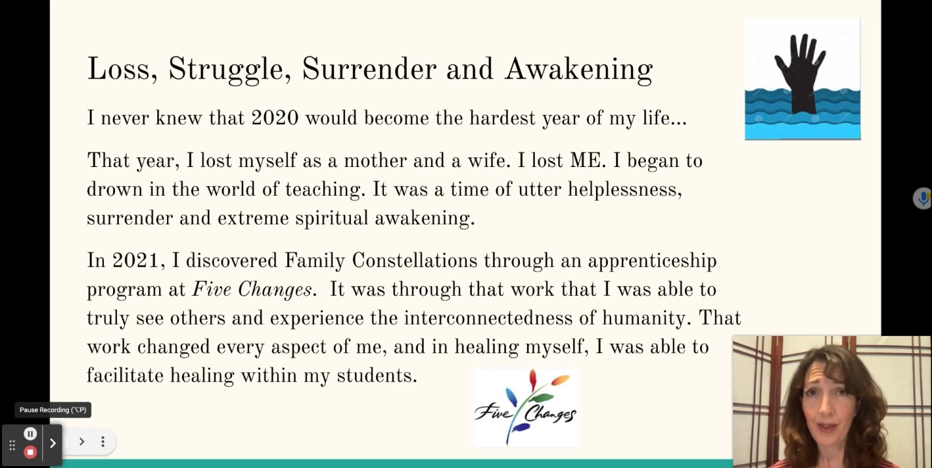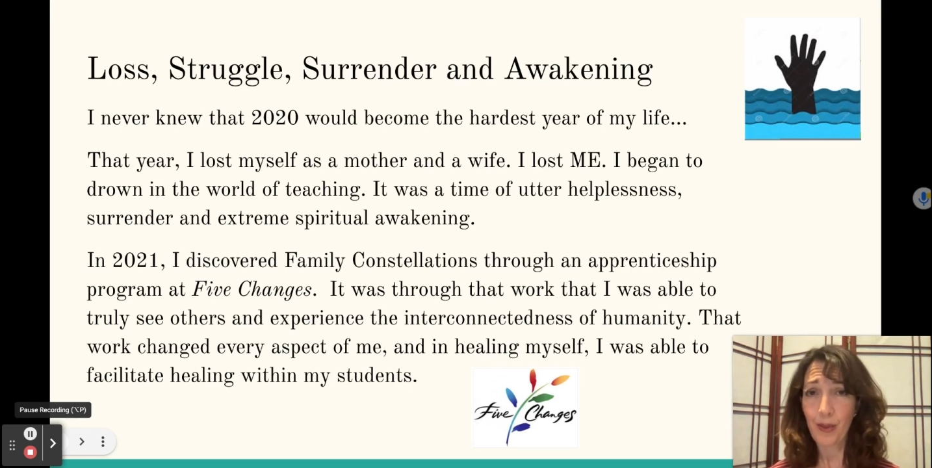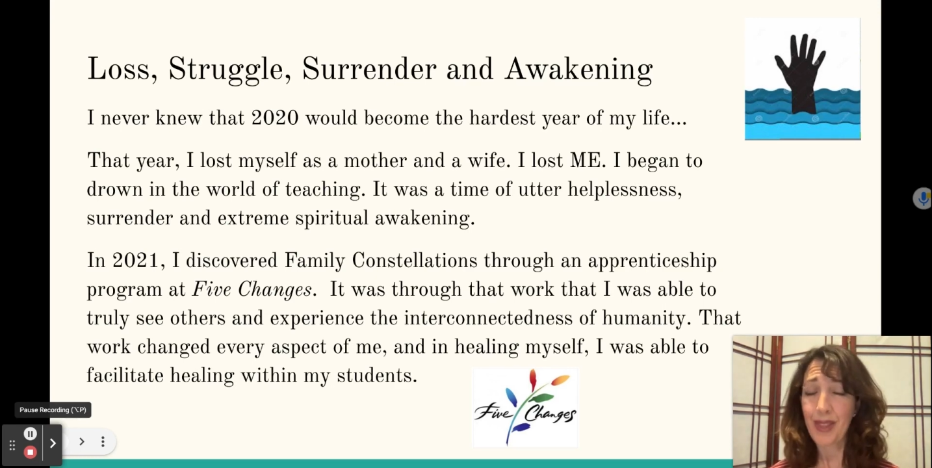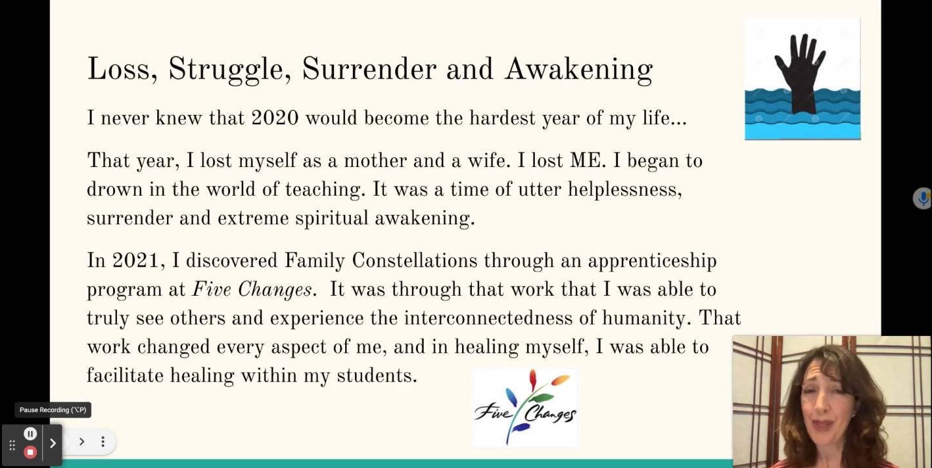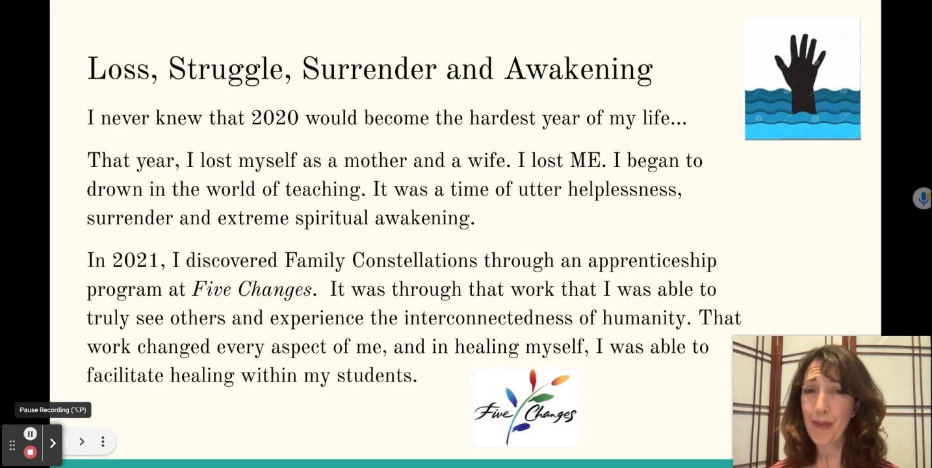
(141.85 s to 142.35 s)

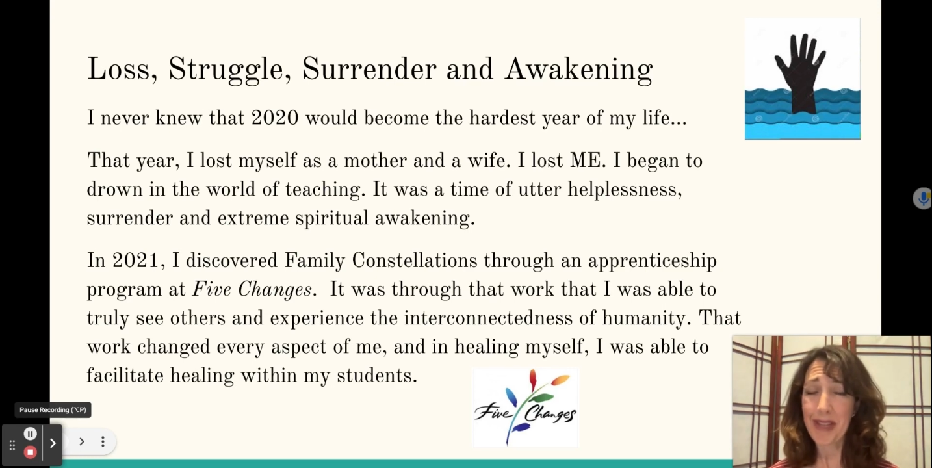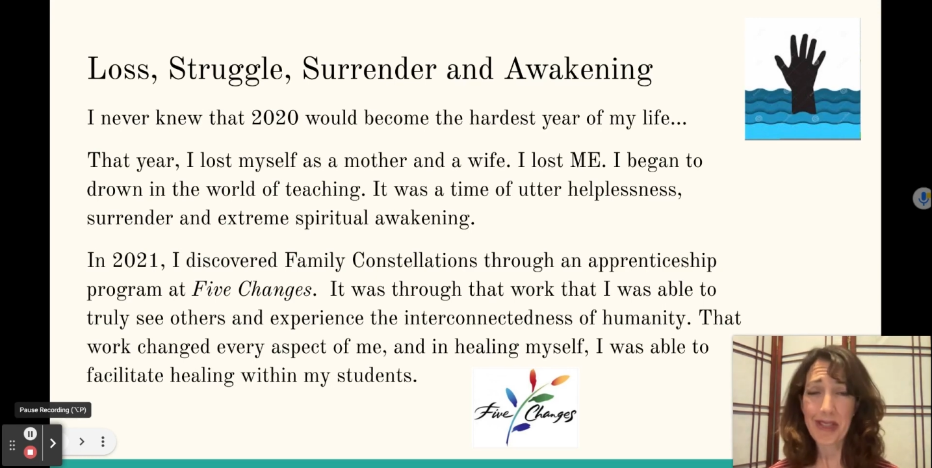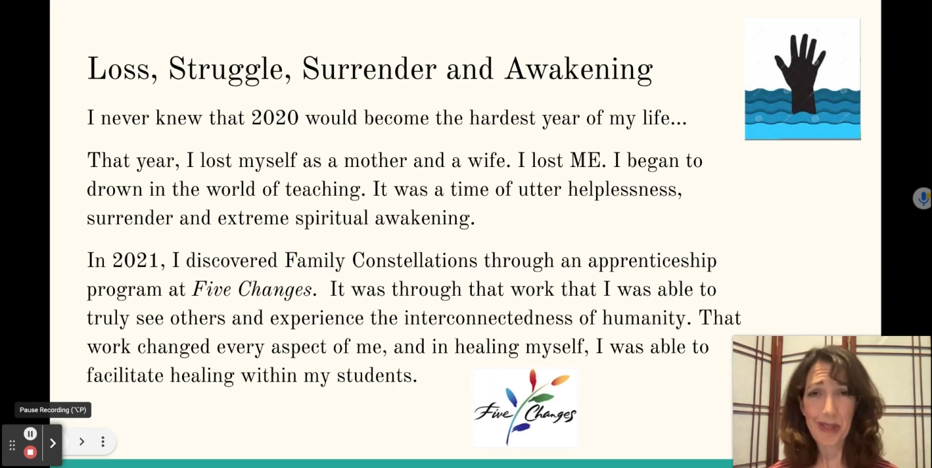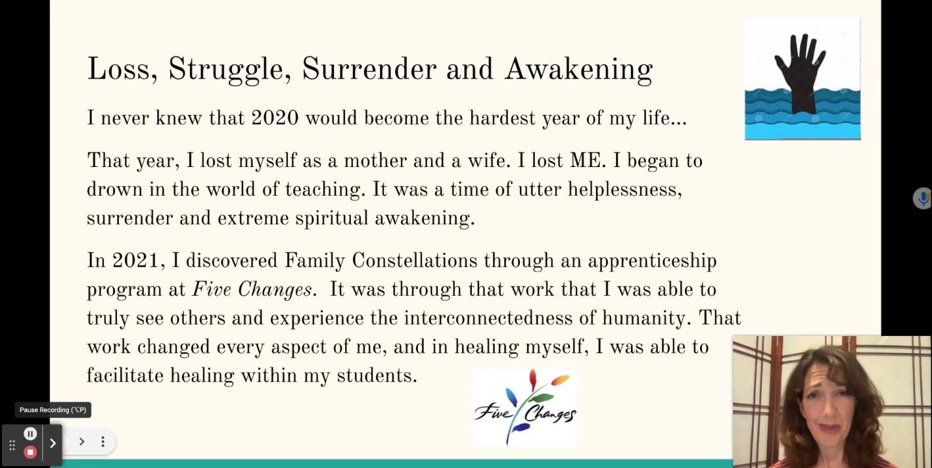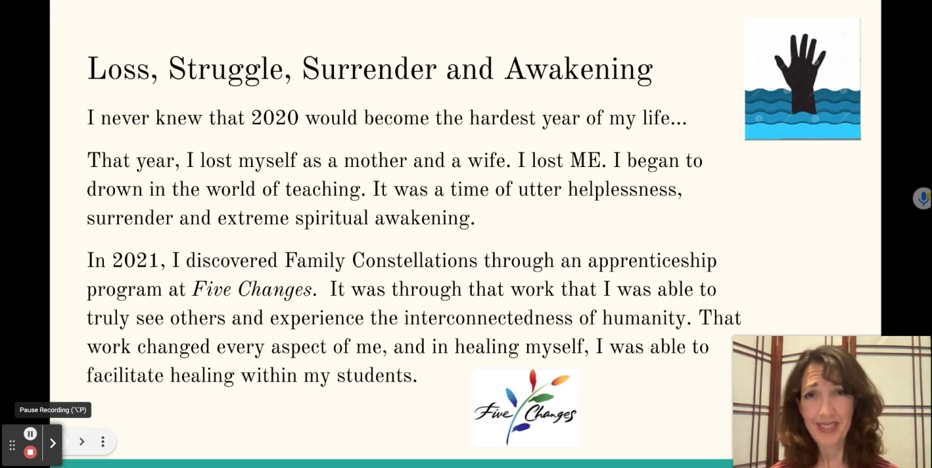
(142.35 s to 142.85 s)
within my
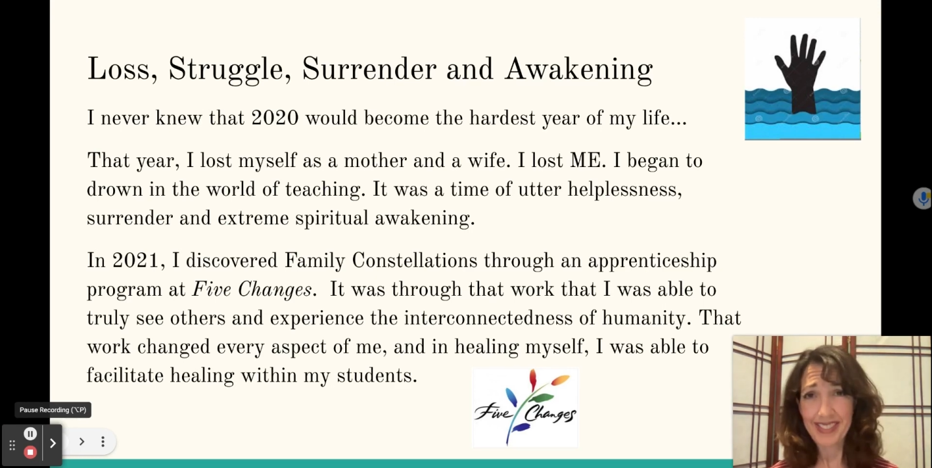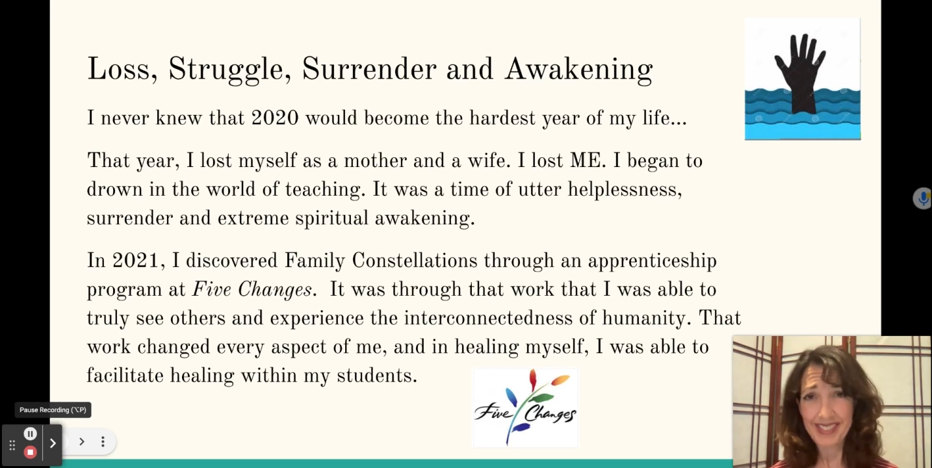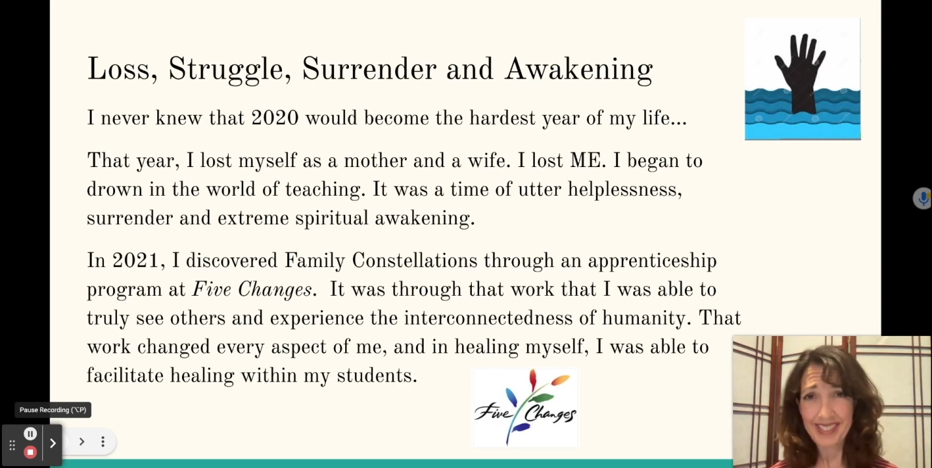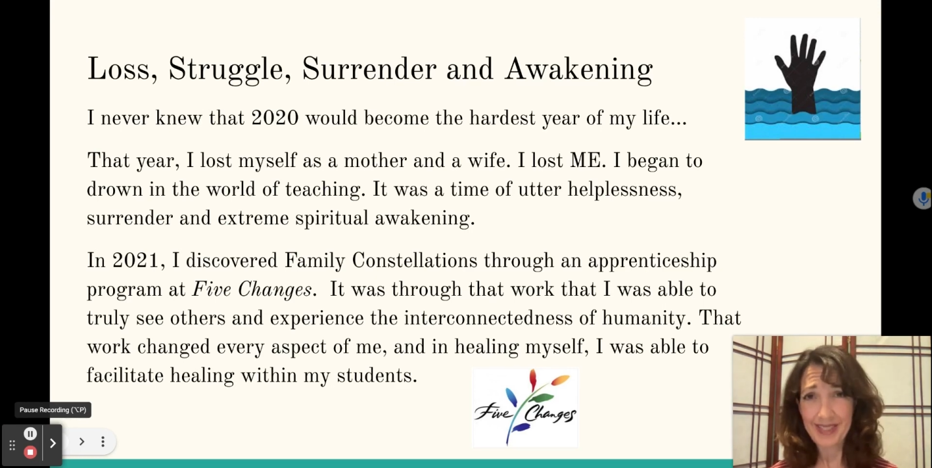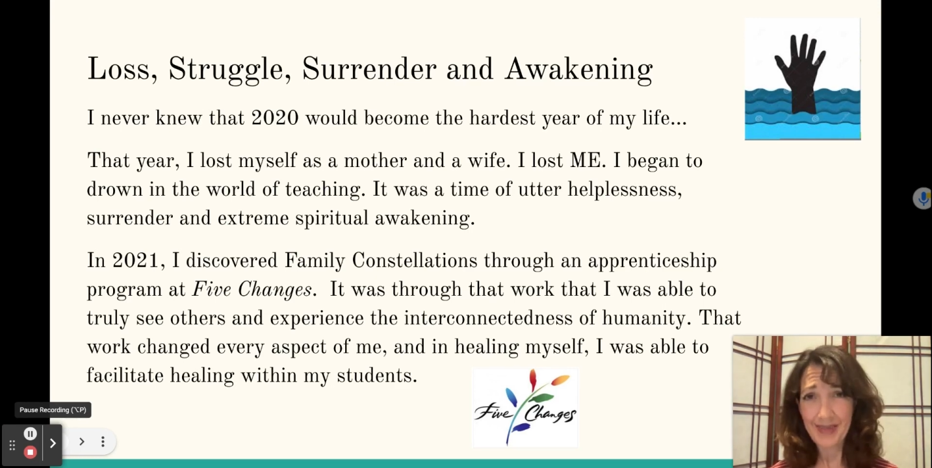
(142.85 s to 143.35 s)

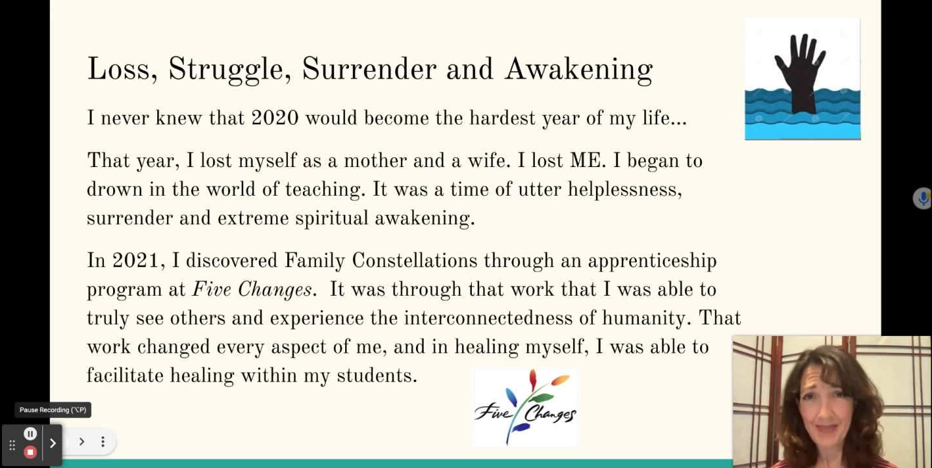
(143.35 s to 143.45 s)
students.